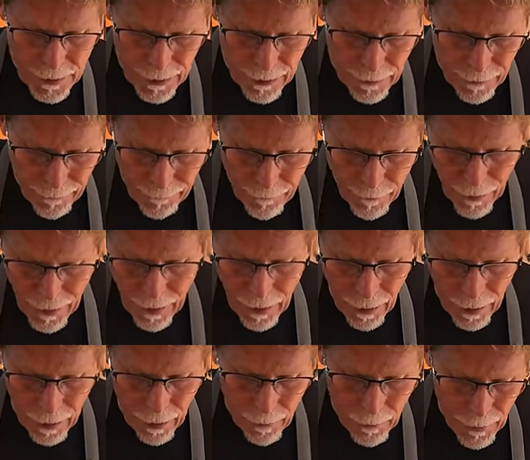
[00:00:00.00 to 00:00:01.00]
here.
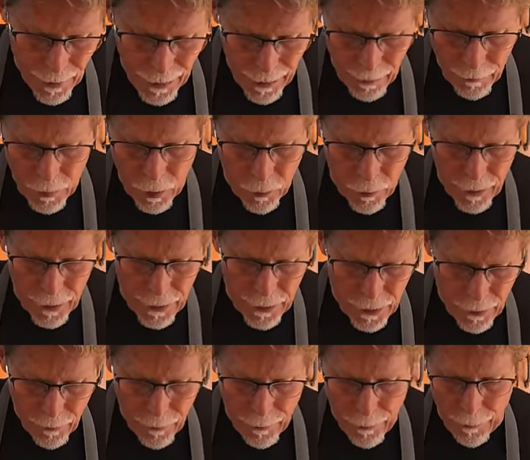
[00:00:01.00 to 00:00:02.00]
Um, I'm going at
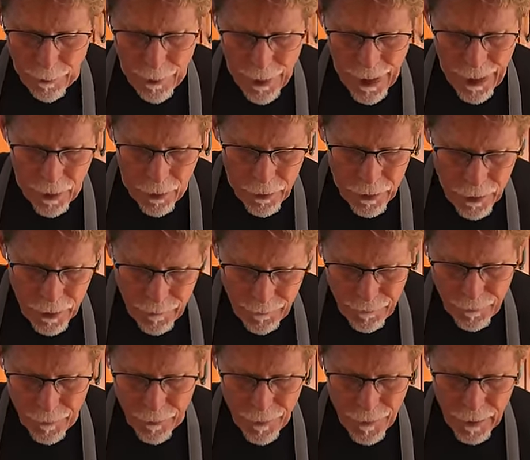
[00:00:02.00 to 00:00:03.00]
about
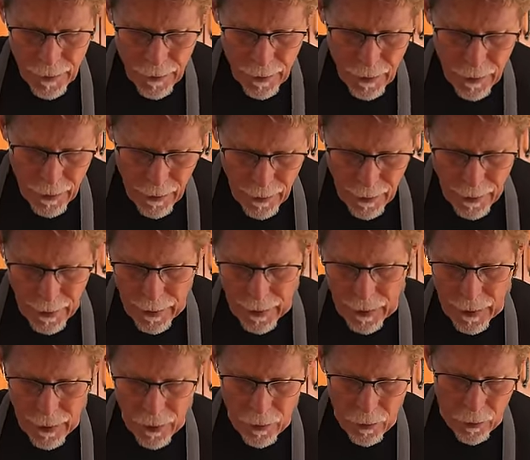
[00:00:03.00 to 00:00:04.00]

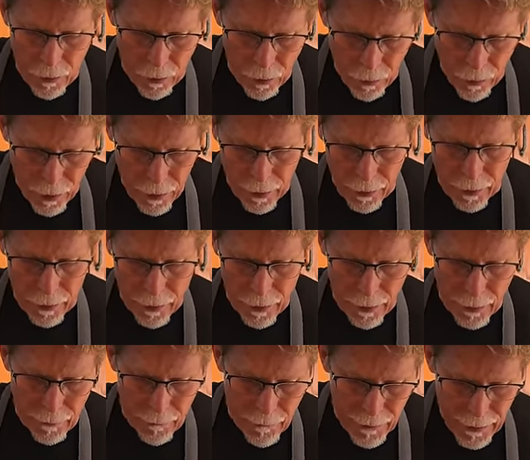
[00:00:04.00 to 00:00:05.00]
a quarter
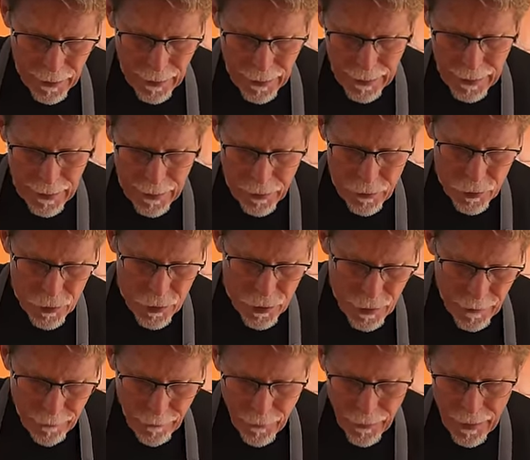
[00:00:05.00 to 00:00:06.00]
of an
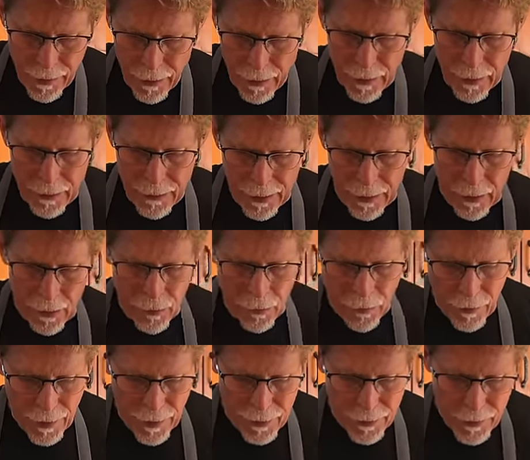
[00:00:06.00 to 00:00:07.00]
inch now,
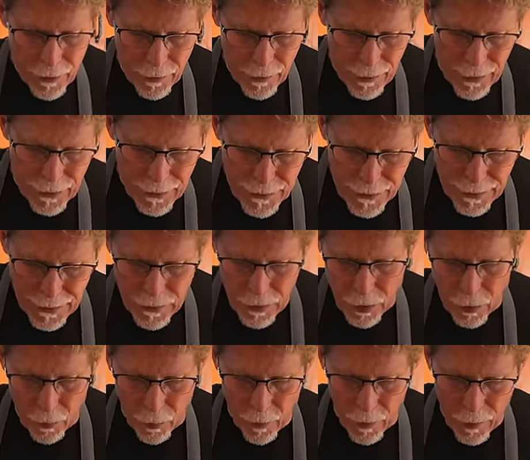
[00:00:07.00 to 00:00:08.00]
these are easy
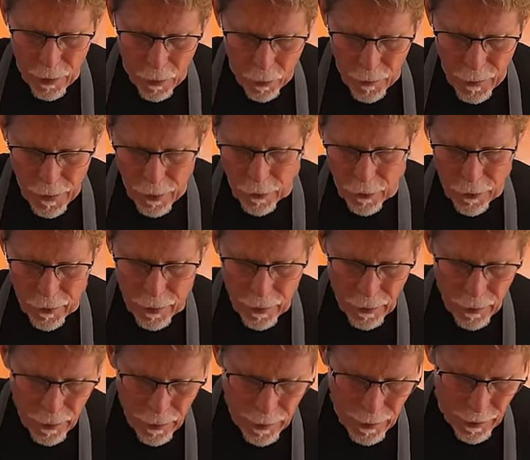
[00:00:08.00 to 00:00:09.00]
to work with
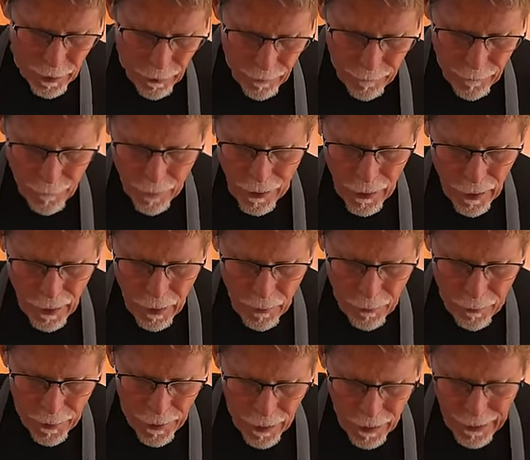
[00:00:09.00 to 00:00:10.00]
here,
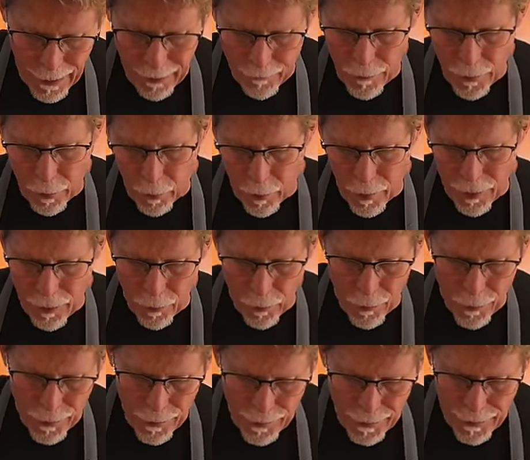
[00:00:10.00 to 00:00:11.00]
but if you want a
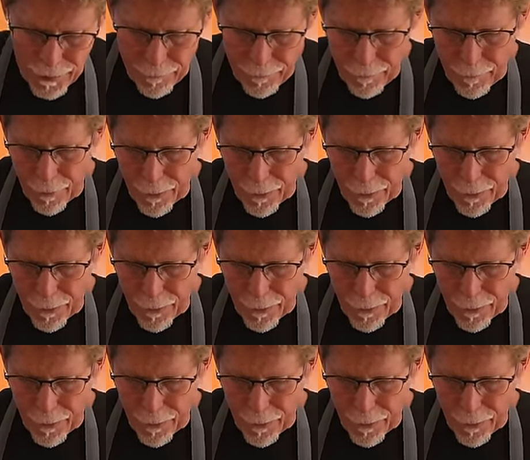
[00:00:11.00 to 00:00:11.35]
really